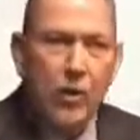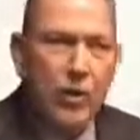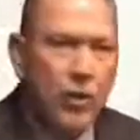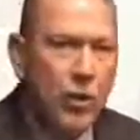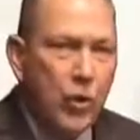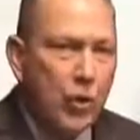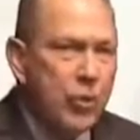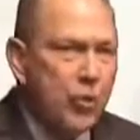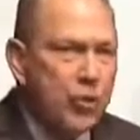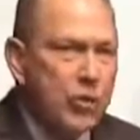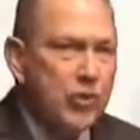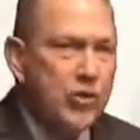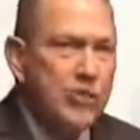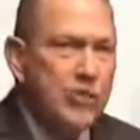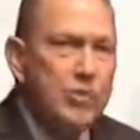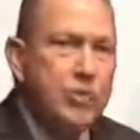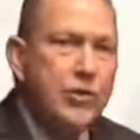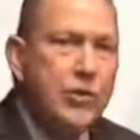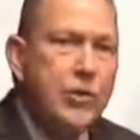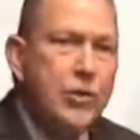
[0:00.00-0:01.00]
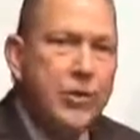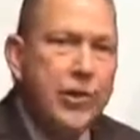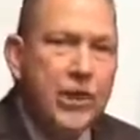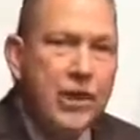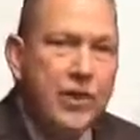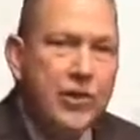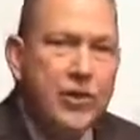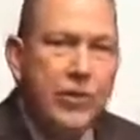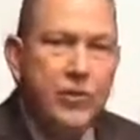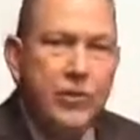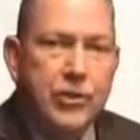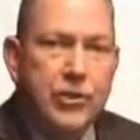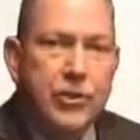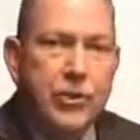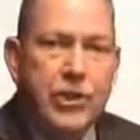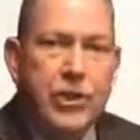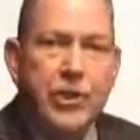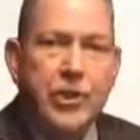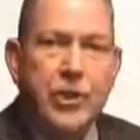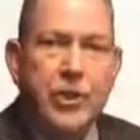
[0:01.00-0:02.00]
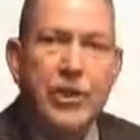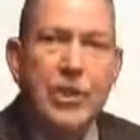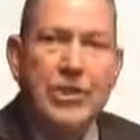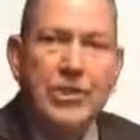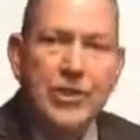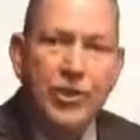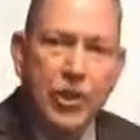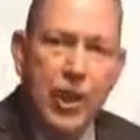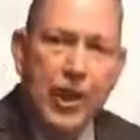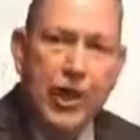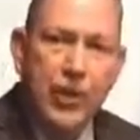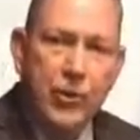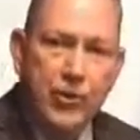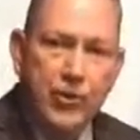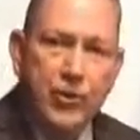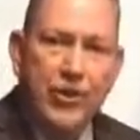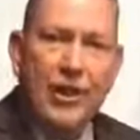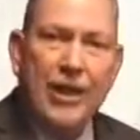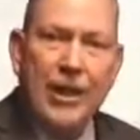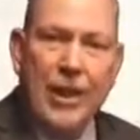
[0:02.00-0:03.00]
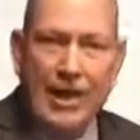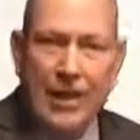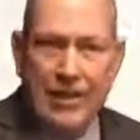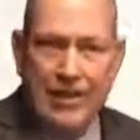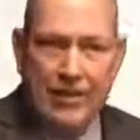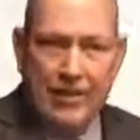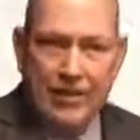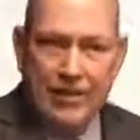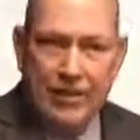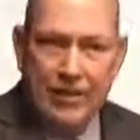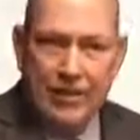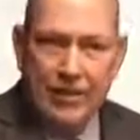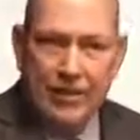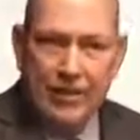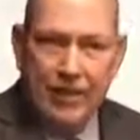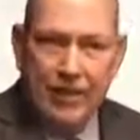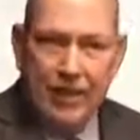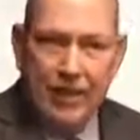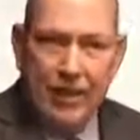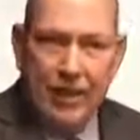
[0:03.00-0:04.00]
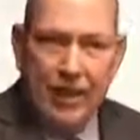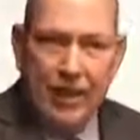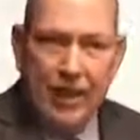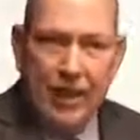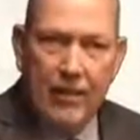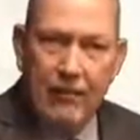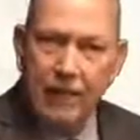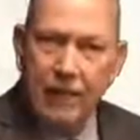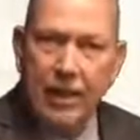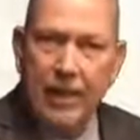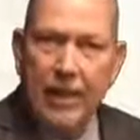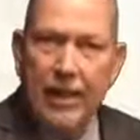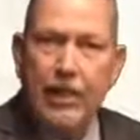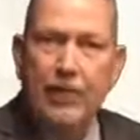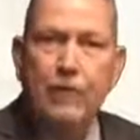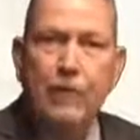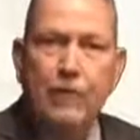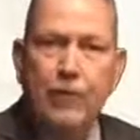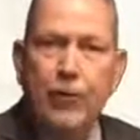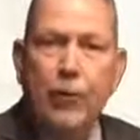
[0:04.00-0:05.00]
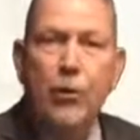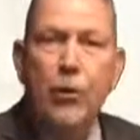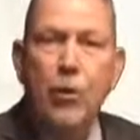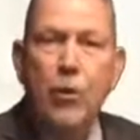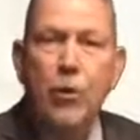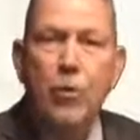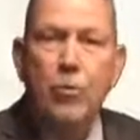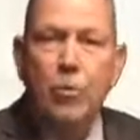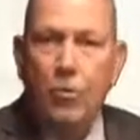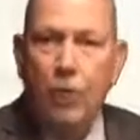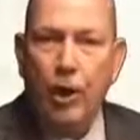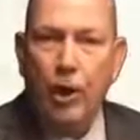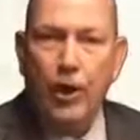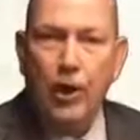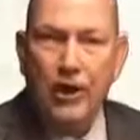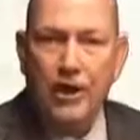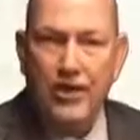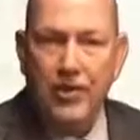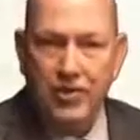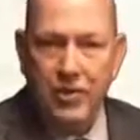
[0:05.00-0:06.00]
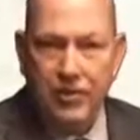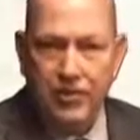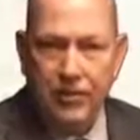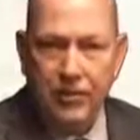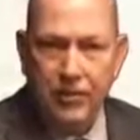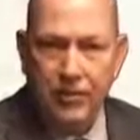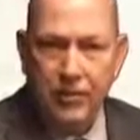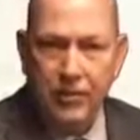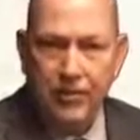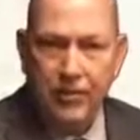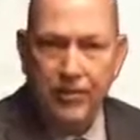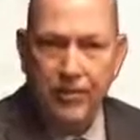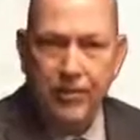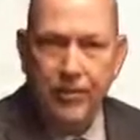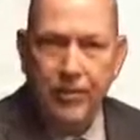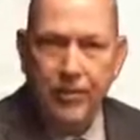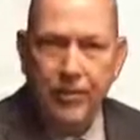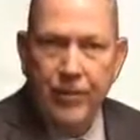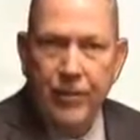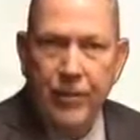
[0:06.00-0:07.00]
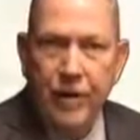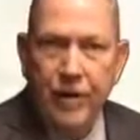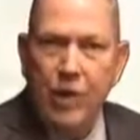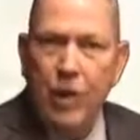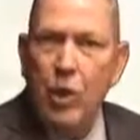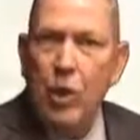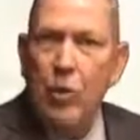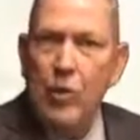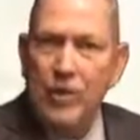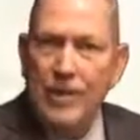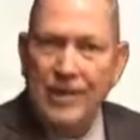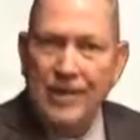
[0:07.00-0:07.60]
dual distribution and strategic channels alliances, and finally, vertical marketing systems. When